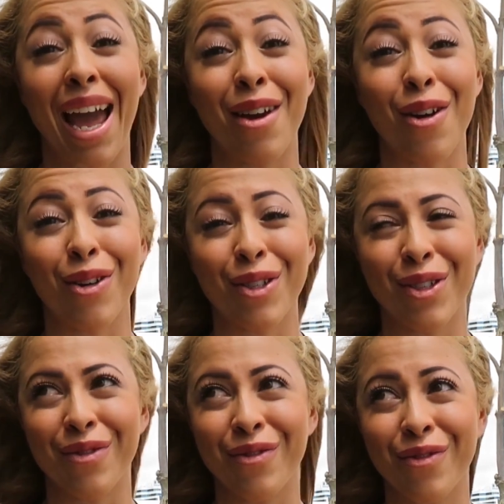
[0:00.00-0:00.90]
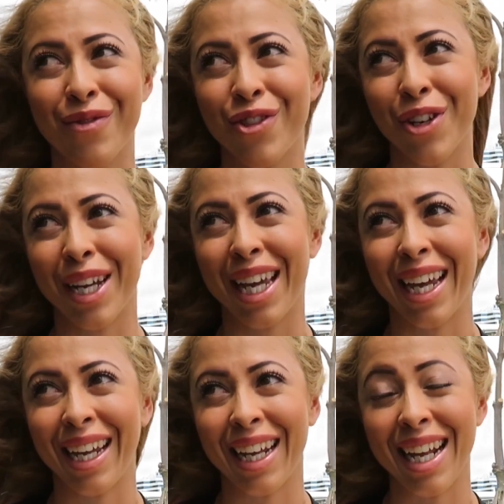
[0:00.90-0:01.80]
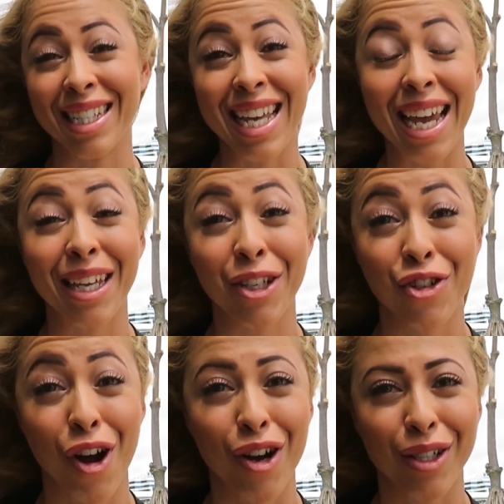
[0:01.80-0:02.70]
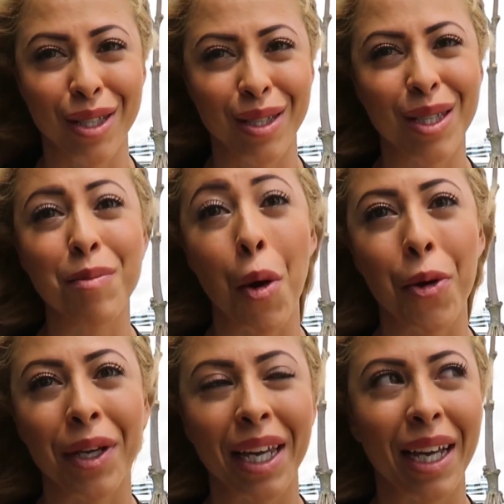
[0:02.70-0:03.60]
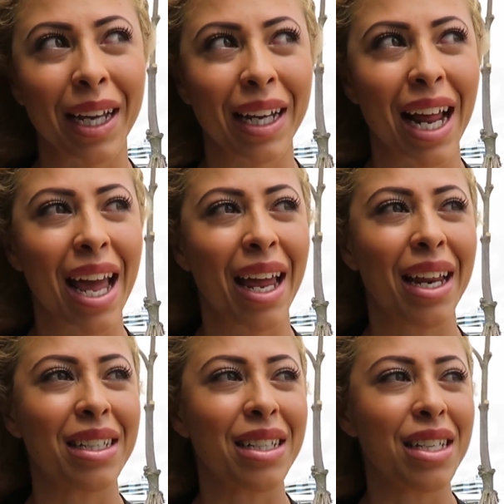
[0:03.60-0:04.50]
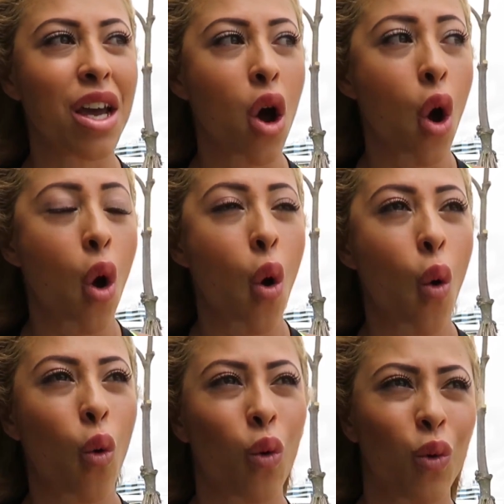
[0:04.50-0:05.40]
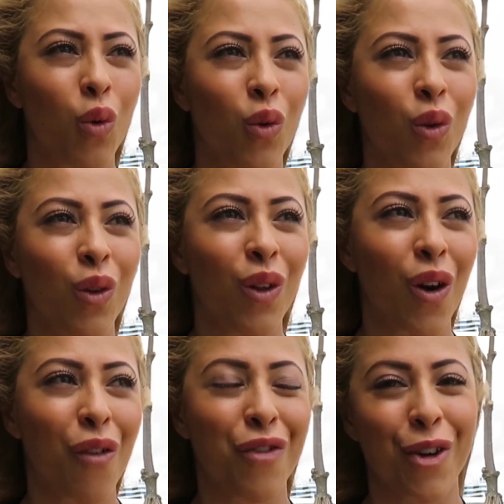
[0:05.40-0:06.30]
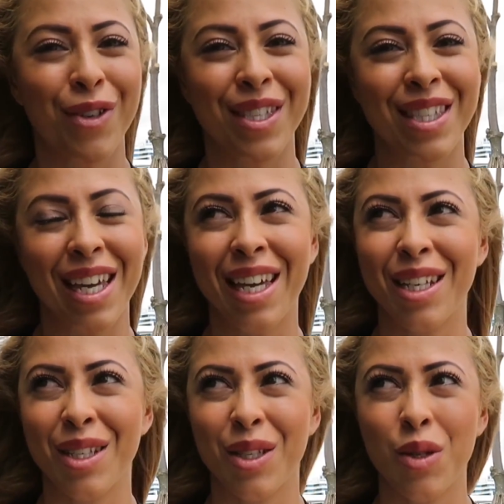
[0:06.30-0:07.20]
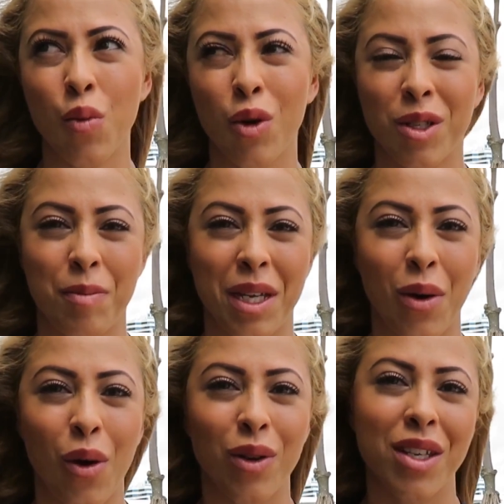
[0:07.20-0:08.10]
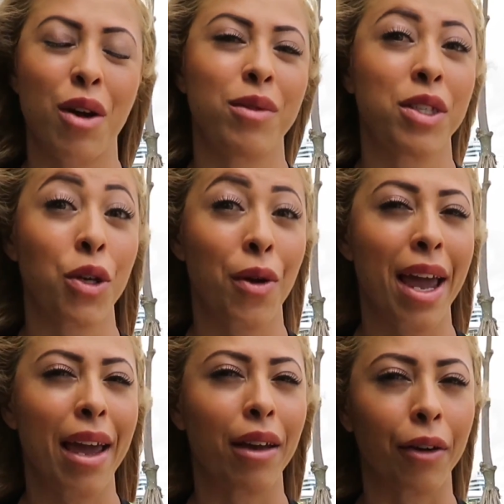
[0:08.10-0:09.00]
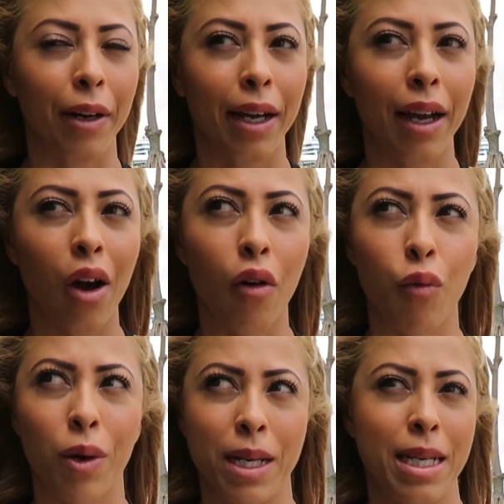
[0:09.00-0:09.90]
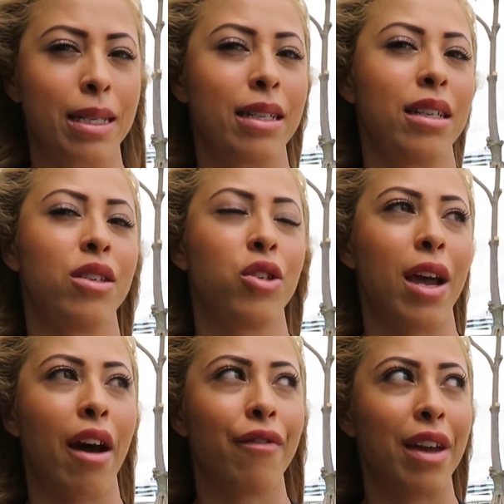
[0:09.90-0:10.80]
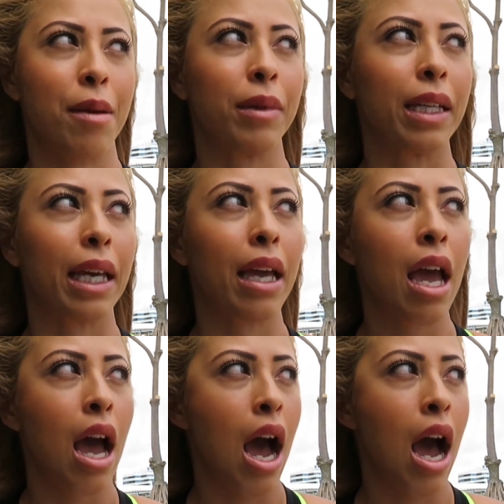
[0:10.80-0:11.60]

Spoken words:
chaos, of drinking and taking drugs and smoking, and all of those things was because I was so angry of what he did to our family.